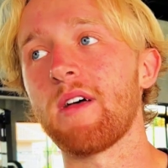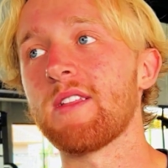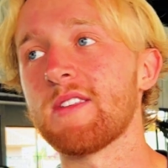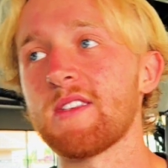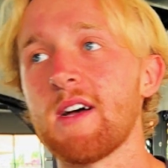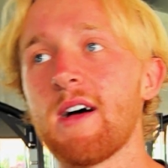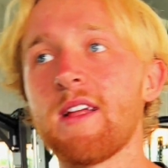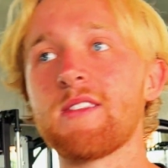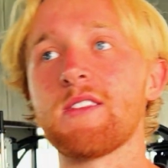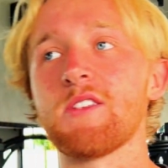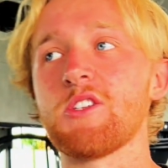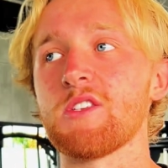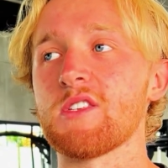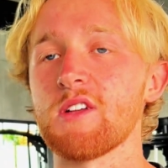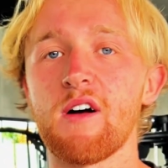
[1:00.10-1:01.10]
I decided to
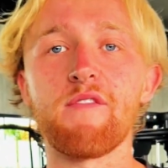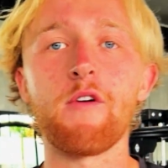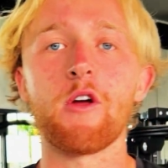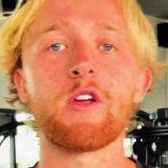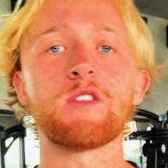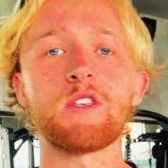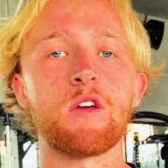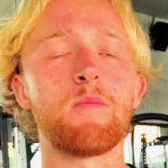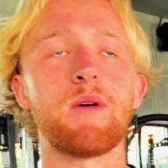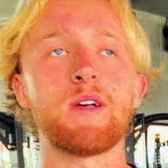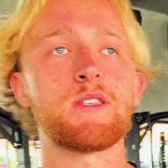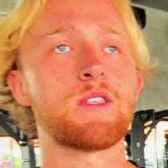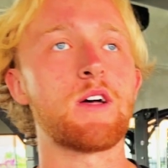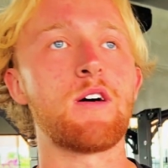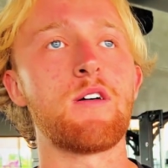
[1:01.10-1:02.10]
just start focusing on
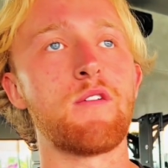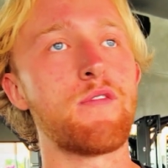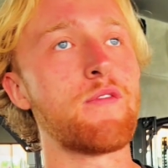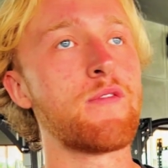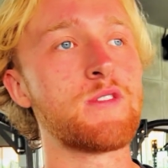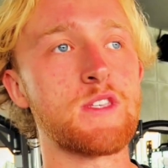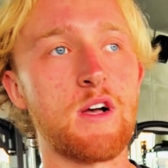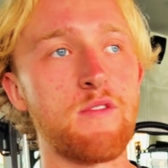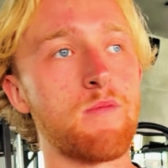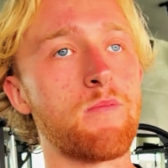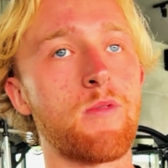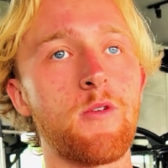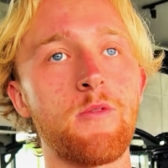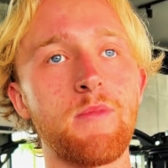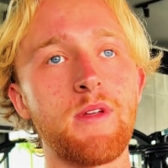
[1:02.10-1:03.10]
myself,
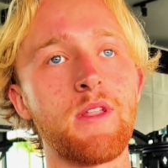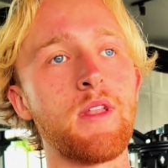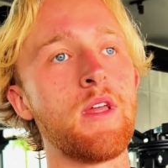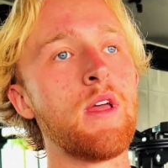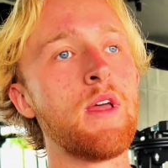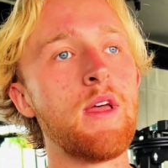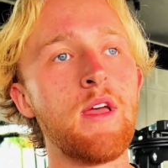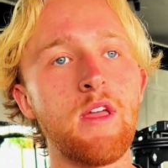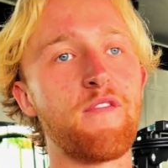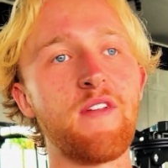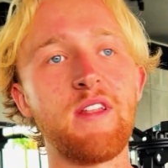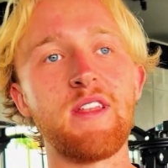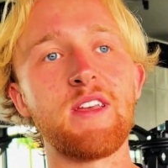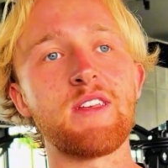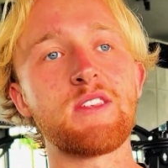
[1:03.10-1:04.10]
self-improvement,
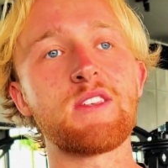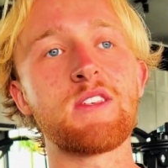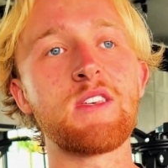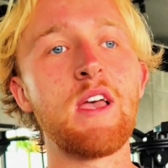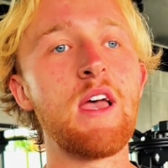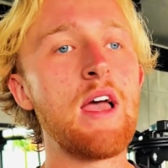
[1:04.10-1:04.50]
fitness.